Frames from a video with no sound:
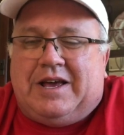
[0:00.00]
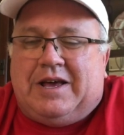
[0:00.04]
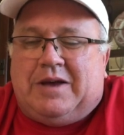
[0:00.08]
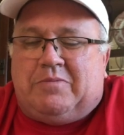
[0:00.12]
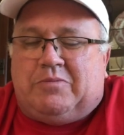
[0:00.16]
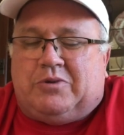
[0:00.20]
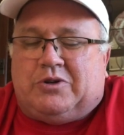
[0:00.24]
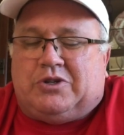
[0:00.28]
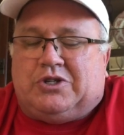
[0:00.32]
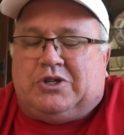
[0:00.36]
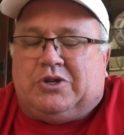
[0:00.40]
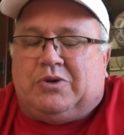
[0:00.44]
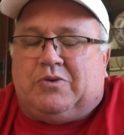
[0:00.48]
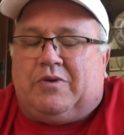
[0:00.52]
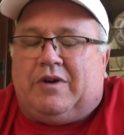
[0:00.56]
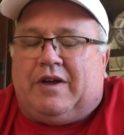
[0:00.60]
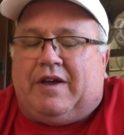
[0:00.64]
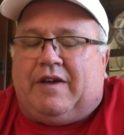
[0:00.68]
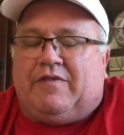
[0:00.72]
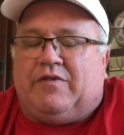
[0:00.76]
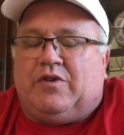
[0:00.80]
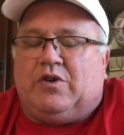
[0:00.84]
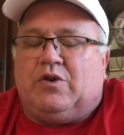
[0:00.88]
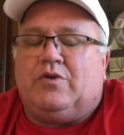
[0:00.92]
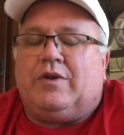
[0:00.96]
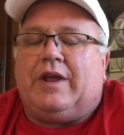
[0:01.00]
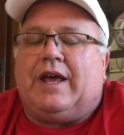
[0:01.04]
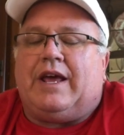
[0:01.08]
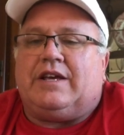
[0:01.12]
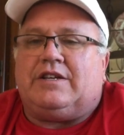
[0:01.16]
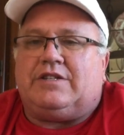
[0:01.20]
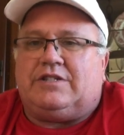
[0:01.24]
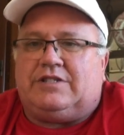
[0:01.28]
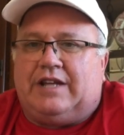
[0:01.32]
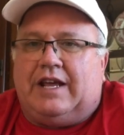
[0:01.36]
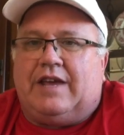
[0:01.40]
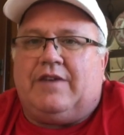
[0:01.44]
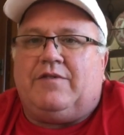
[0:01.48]
But you know what? If you'd
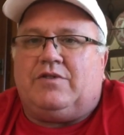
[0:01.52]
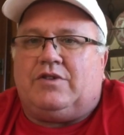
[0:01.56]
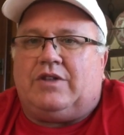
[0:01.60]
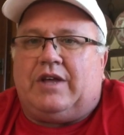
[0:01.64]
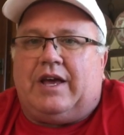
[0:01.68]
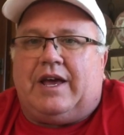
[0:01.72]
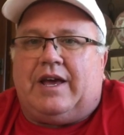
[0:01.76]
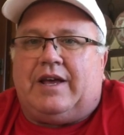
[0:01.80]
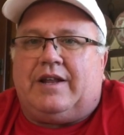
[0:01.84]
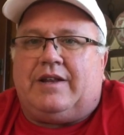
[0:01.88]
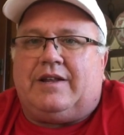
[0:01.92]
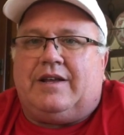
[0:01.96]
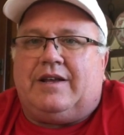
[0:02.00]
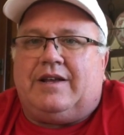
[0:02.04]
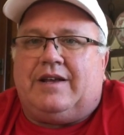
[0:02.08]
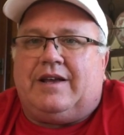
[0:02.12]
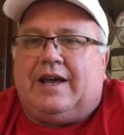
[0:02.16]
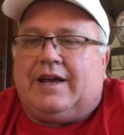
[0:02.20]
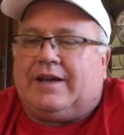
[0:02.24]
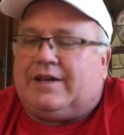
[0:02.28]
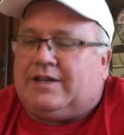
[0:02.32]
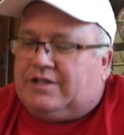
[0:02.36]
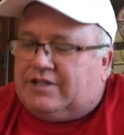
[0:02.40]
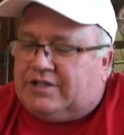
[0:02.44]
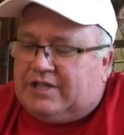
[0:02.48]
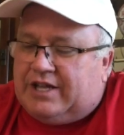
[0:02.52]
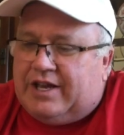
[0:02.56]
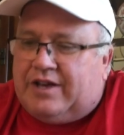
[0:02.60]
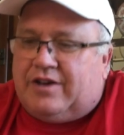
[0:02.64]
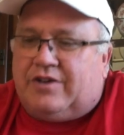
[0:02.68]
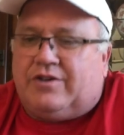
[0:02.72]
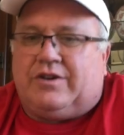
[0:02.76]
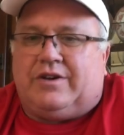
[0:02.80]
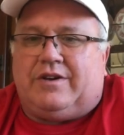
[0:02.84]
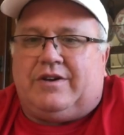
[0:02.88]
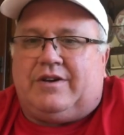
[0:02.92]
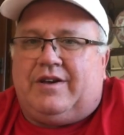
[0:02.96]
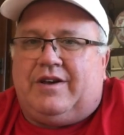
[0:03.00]
asked David that, I can tell
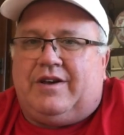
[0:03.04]
you,